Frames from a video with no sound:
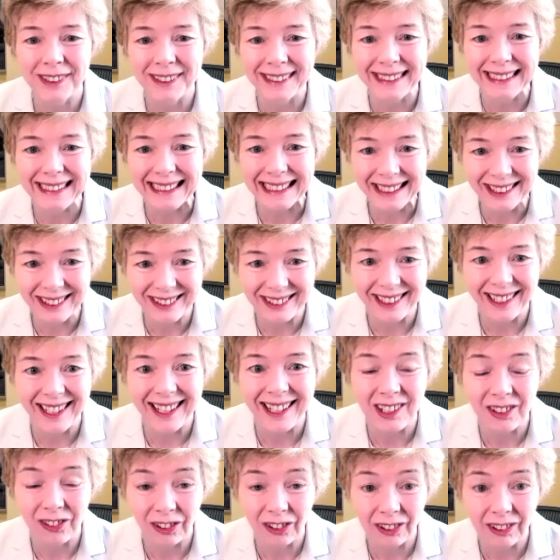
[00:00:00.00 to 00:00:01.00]
in East
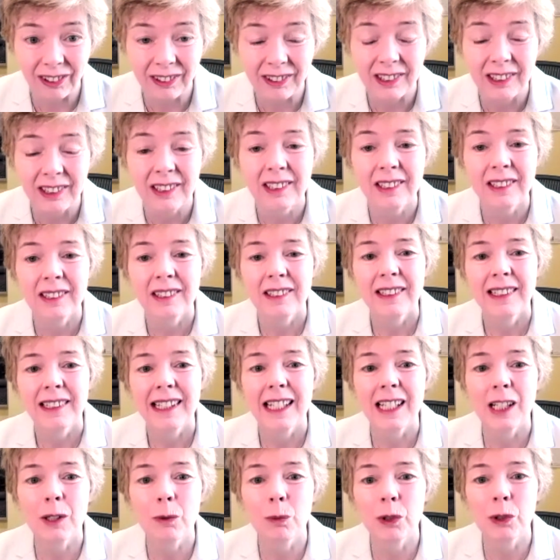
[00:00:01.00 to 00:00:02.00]
Asia.
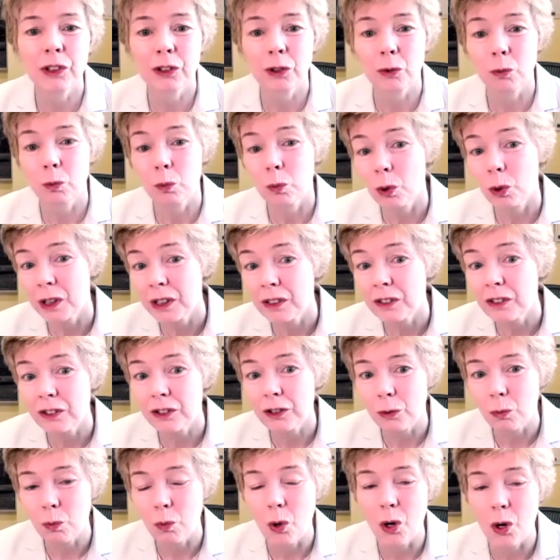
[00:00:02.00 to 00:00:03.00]
It was a
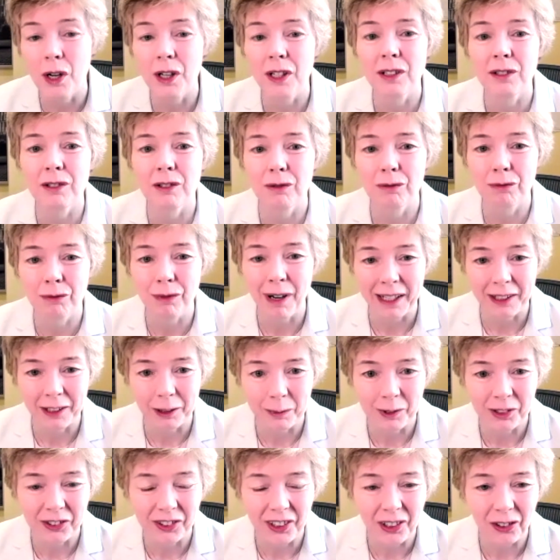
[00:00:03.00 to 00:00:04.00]
one-to-one
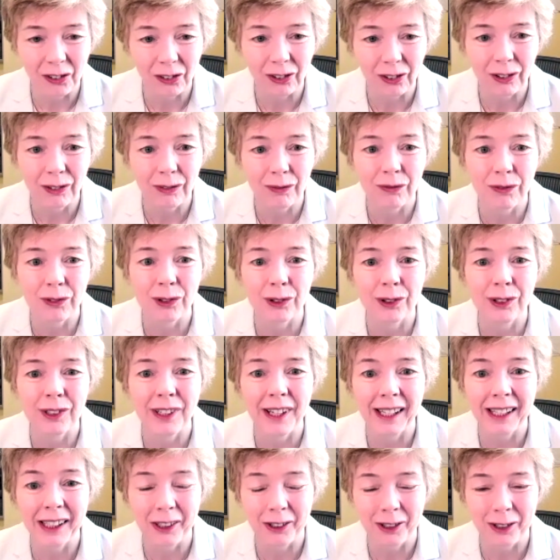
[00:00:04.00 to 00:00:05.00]
randomization for
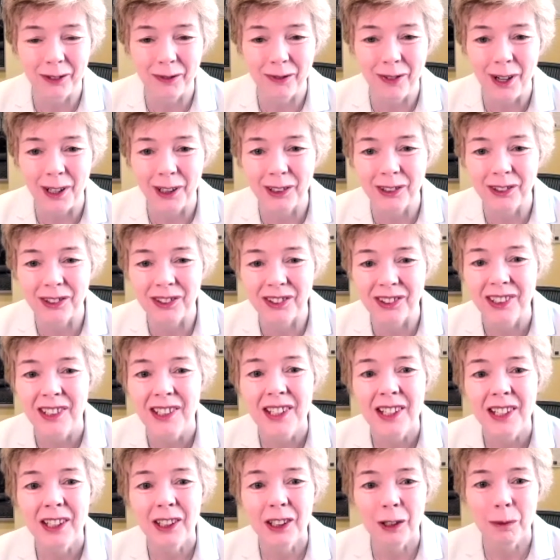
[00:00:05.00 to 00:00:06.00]
NALIRIFOX
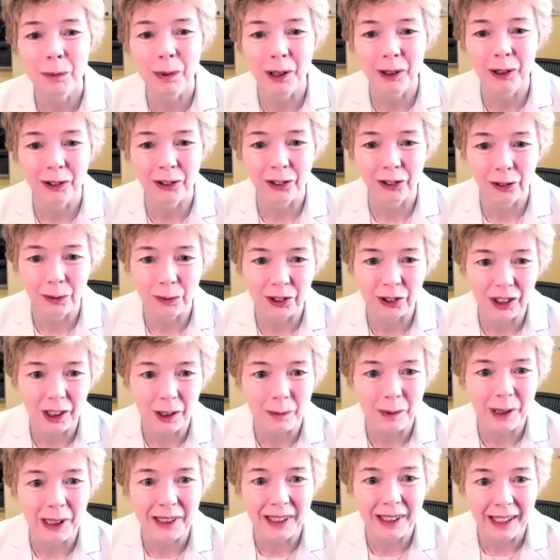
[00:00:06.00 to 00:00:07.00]
compared to
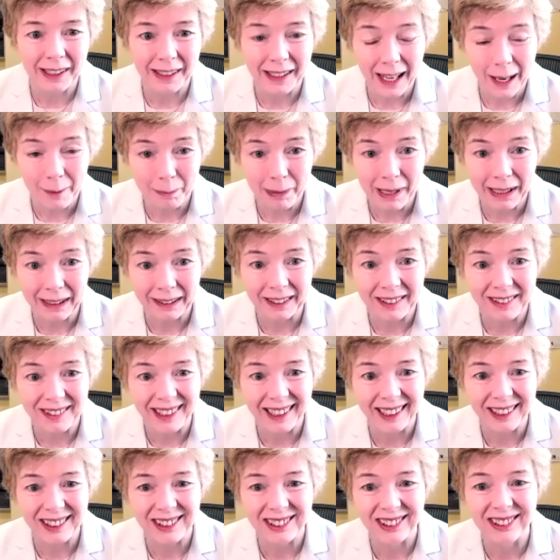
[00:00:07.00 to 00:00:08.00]
gemcitabine and
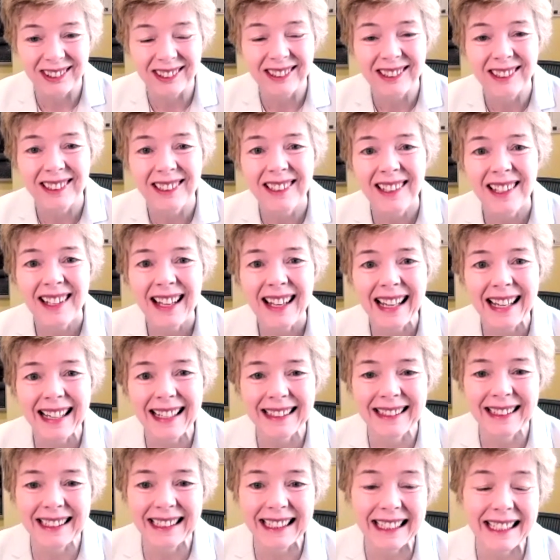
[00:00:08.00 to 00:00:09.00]
paclitaxel.
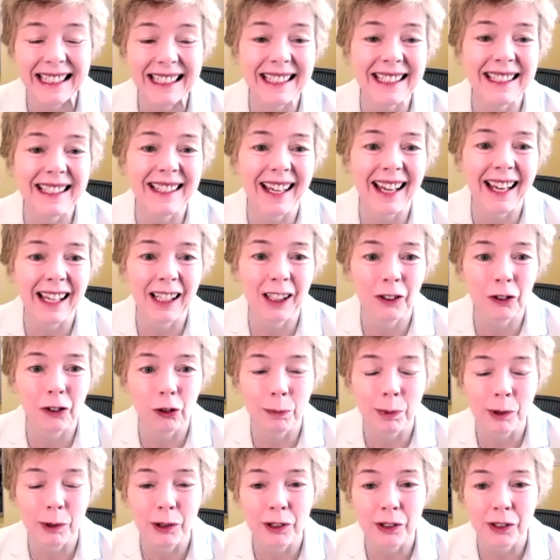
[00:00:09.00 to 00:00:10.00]
And the key
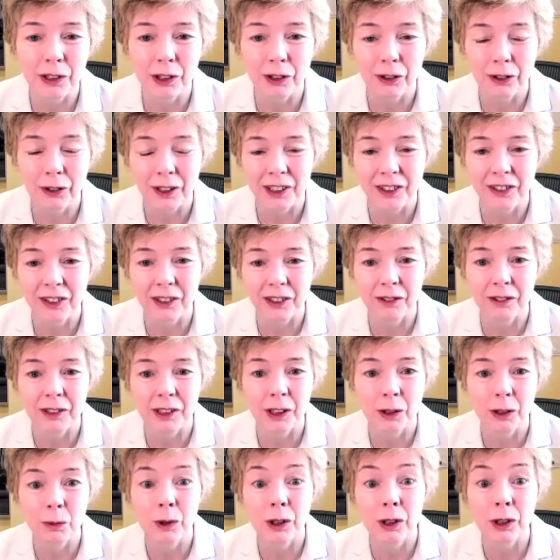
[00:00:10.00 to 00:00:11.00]
eligibility
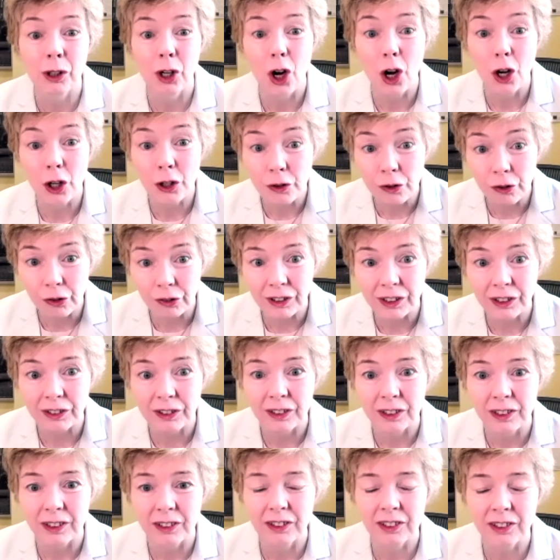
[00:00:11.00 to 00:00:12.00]
criteria were
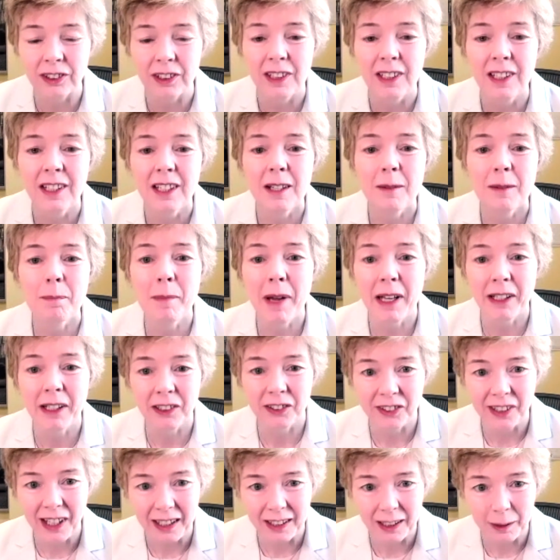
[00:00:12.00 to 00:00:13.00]
untreated
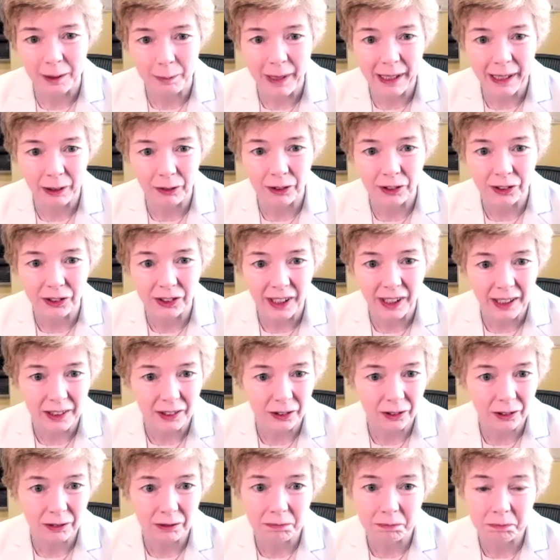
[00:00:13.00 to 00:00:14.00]
metastatic pancreas
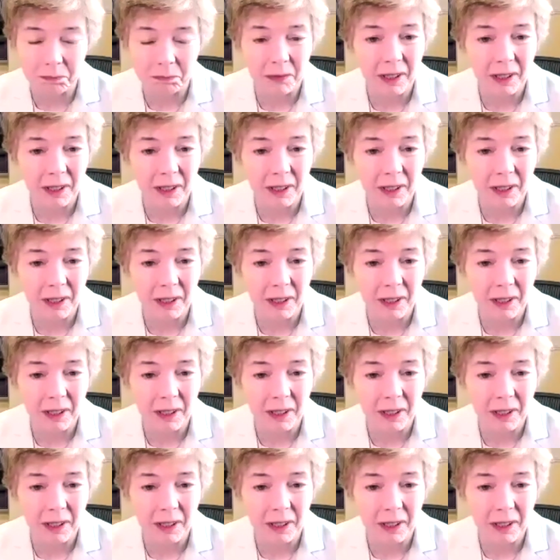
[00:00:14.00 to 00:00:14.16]
cancer,